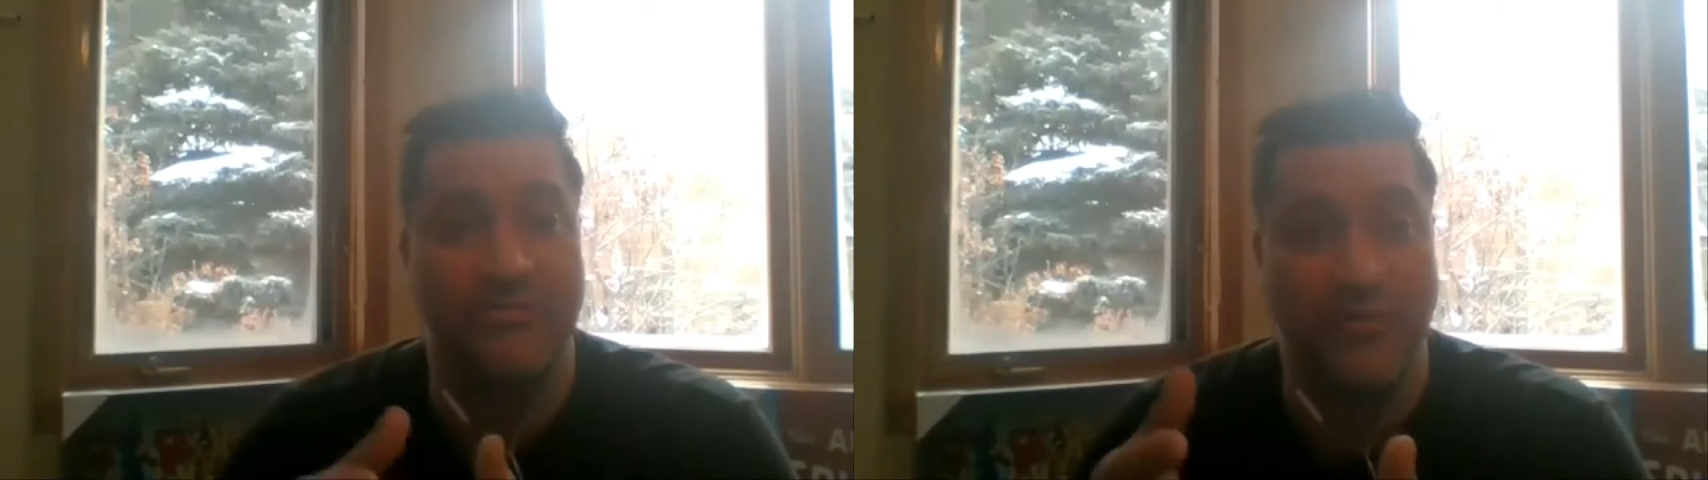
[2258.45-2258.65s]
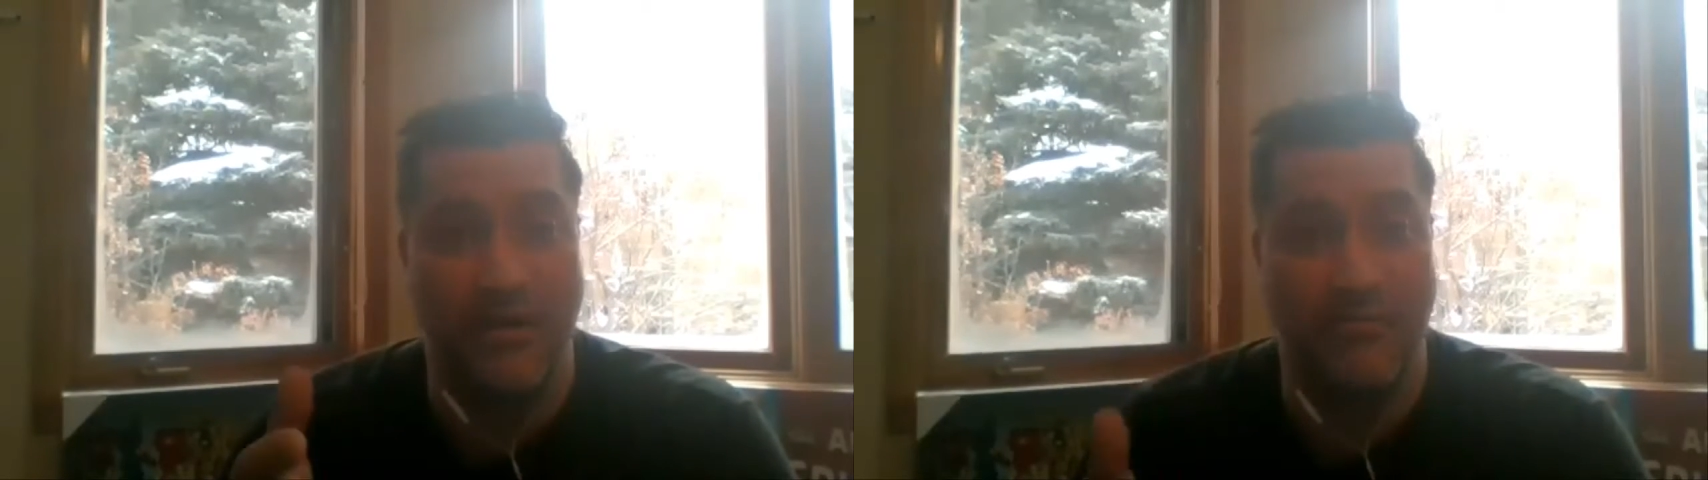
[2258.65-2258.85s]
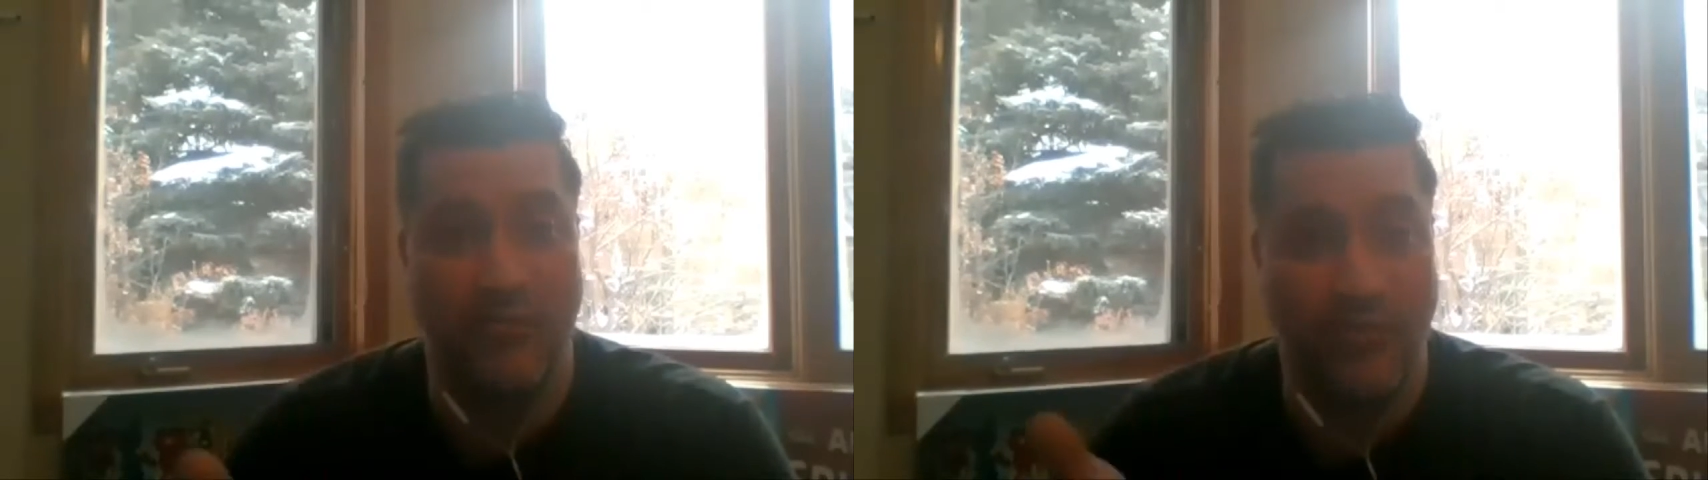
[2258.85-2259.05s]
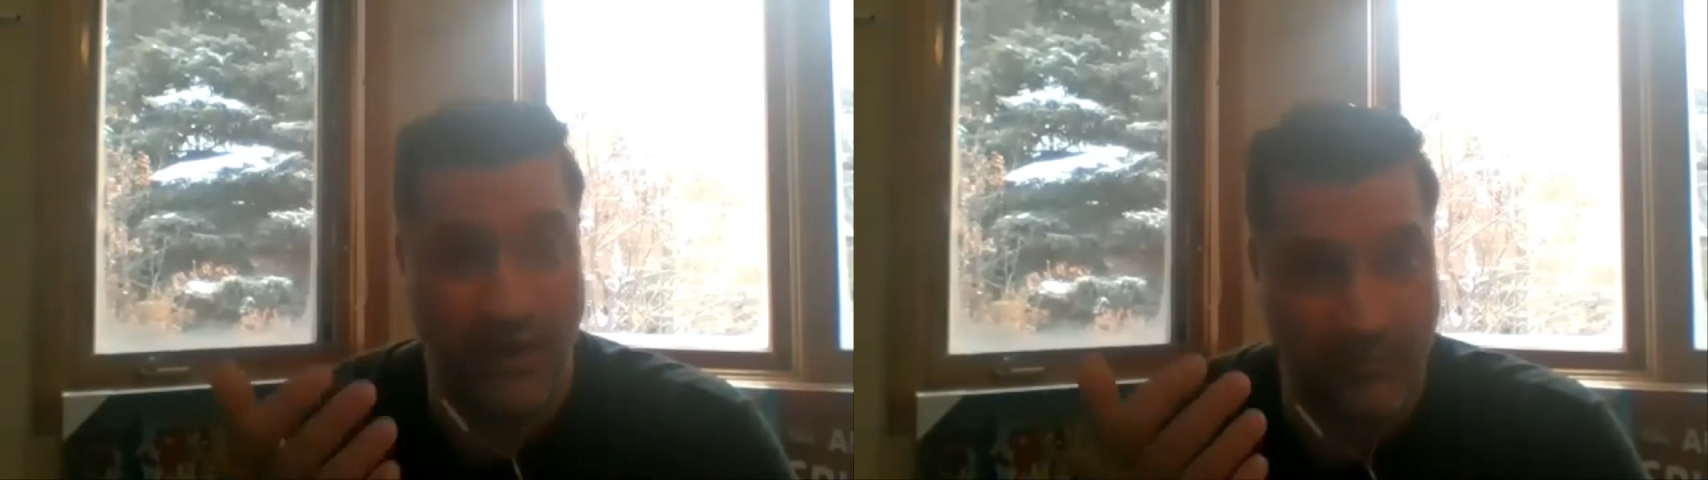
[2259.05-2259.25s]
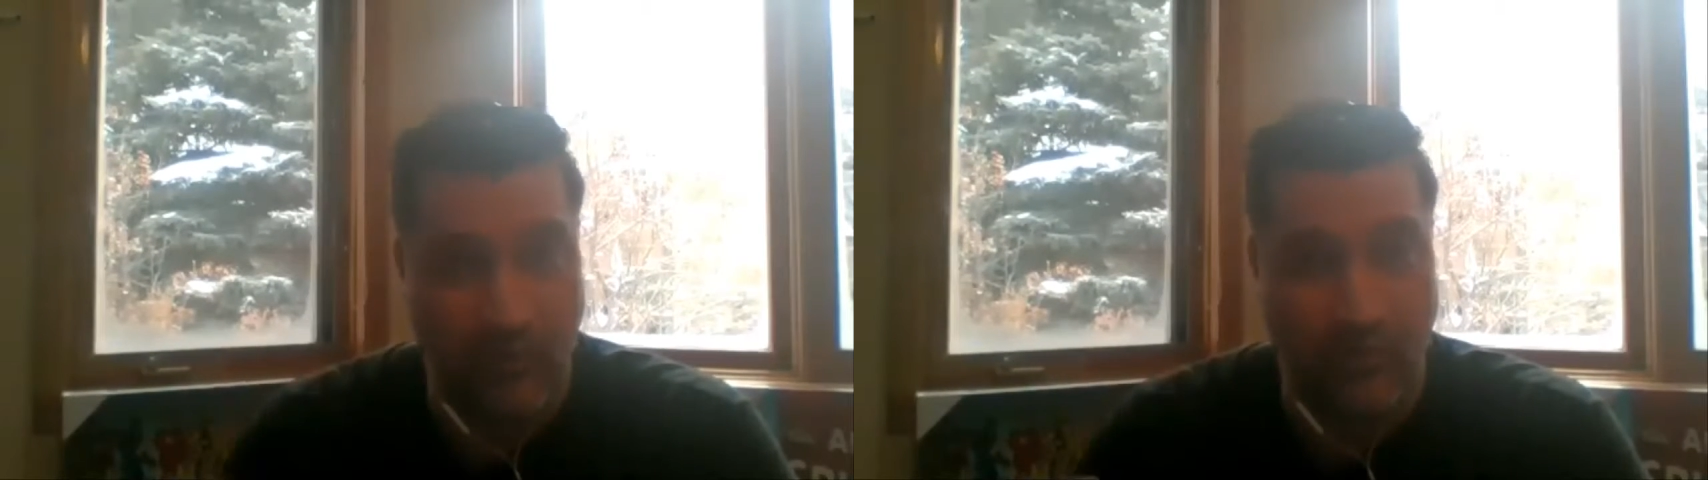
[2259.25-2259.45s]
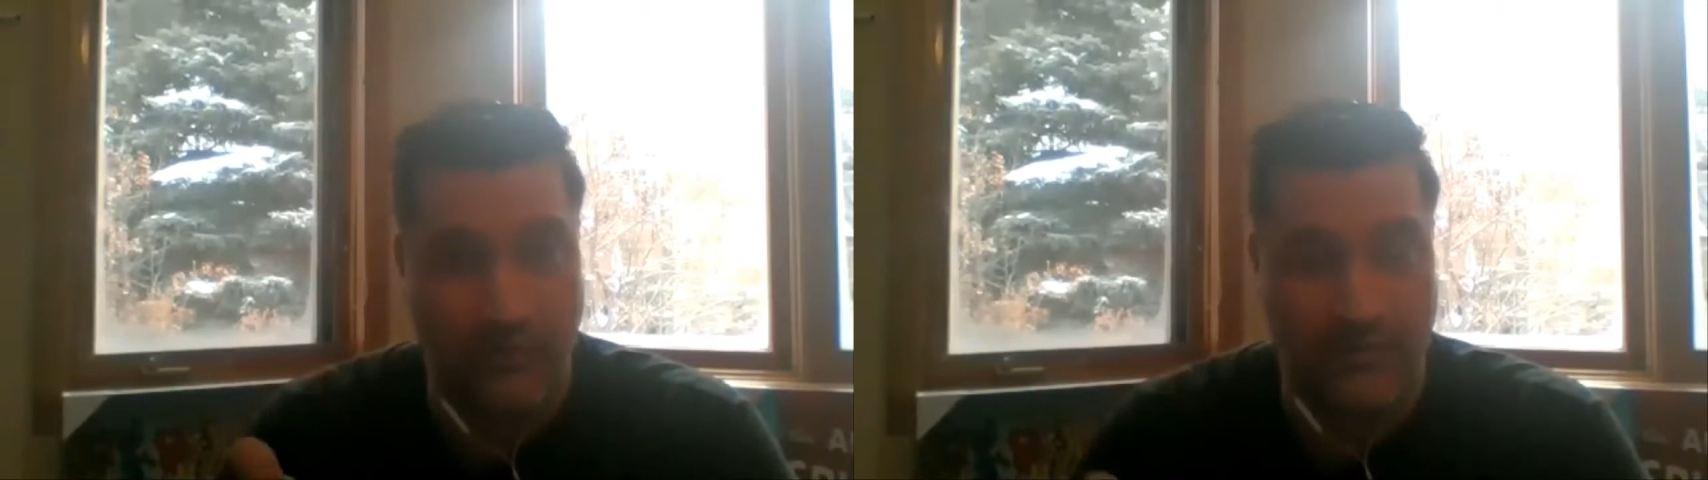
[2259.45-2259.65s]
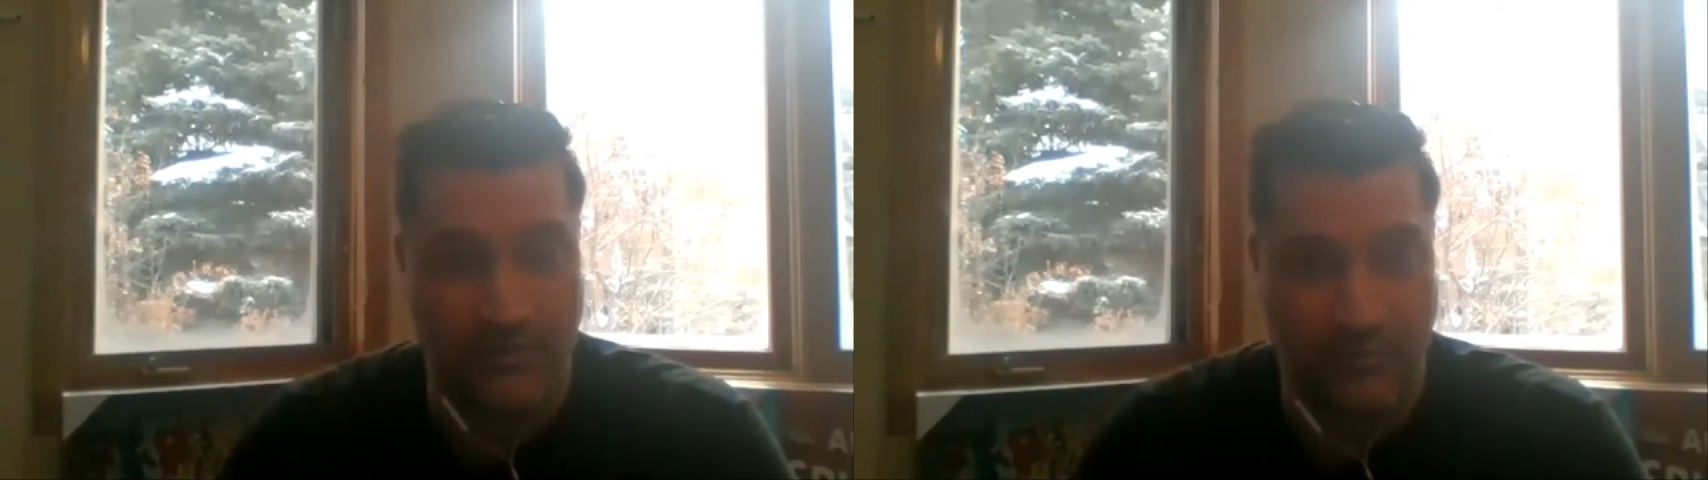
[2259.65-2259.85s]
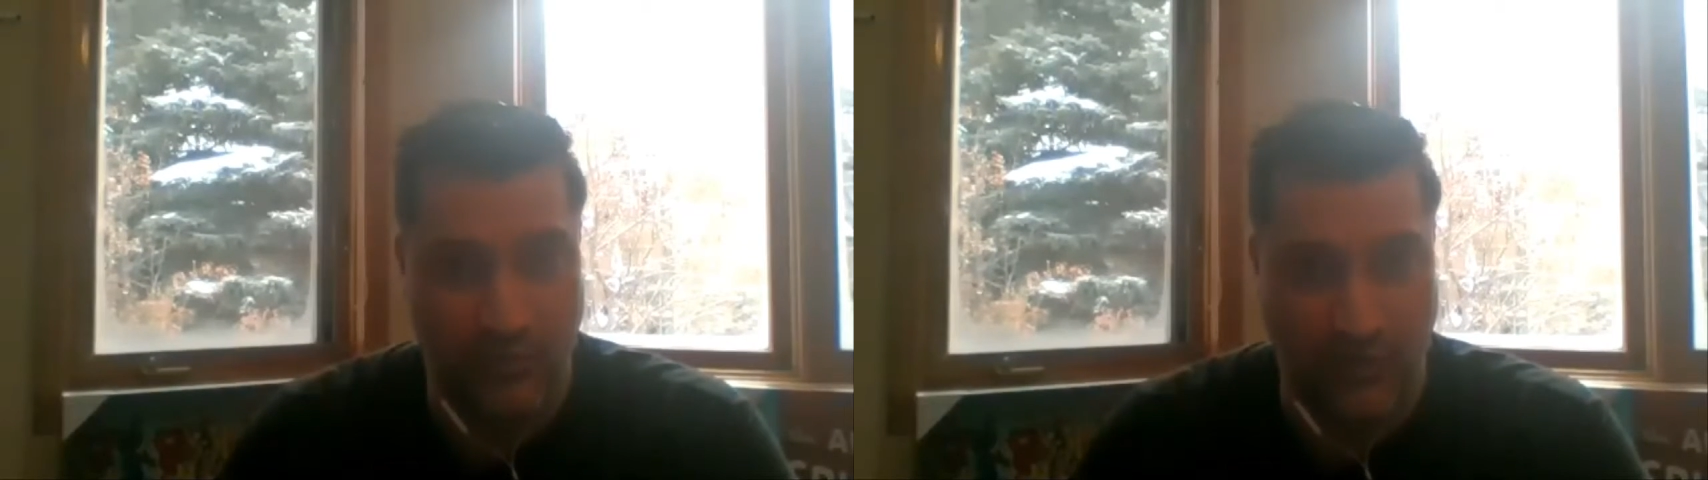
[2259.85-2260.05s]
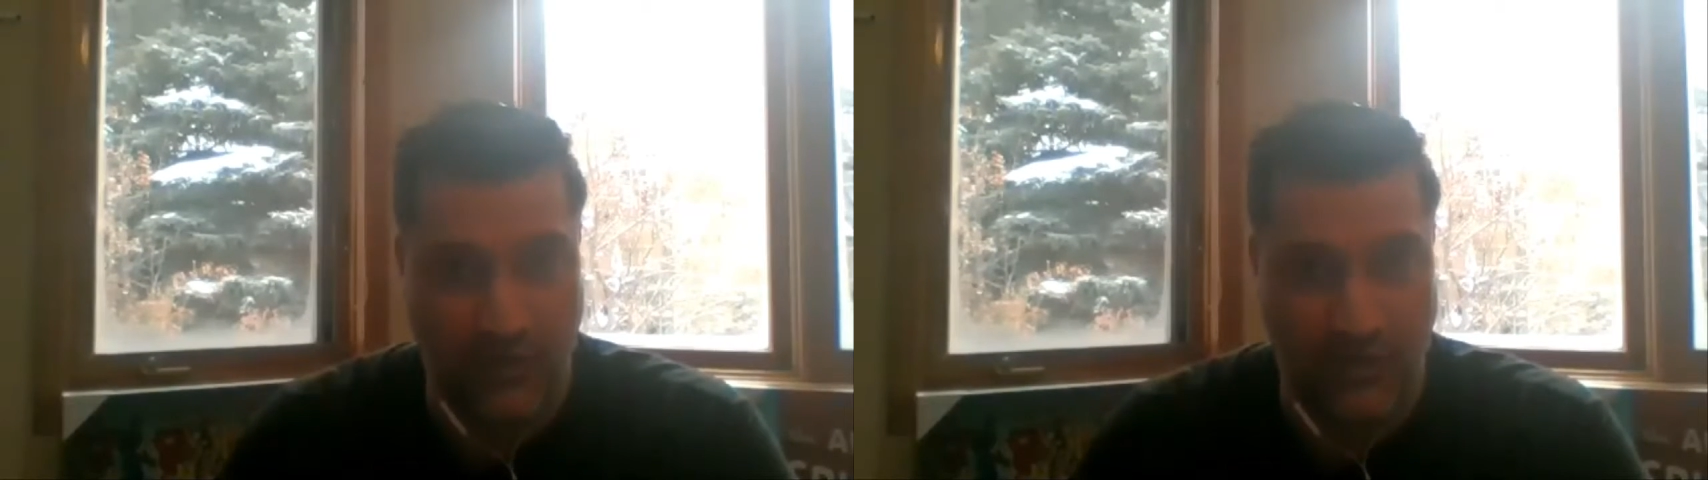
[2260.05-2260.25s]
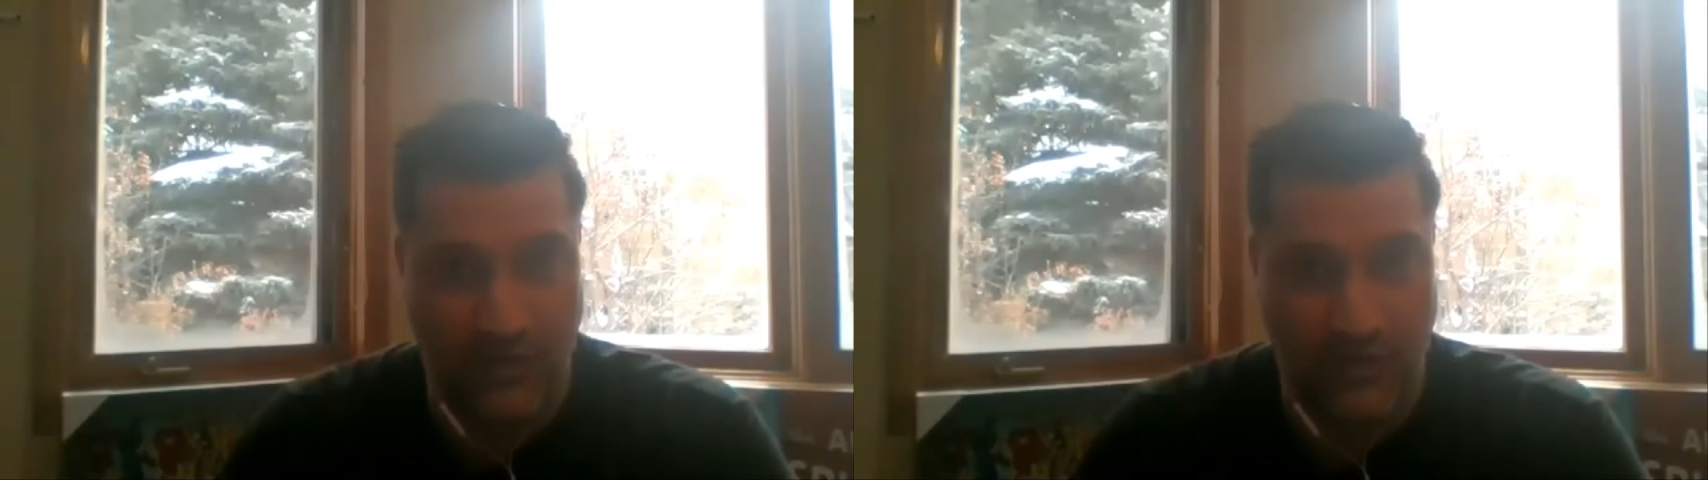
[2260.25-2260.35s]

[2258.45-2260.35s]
when I'm holding the book.